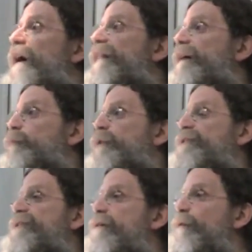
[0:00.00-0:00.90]
that where
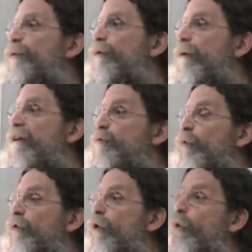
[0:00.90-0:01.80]
single neurons
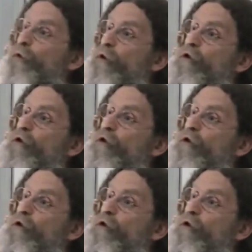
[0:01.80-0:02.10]
will know your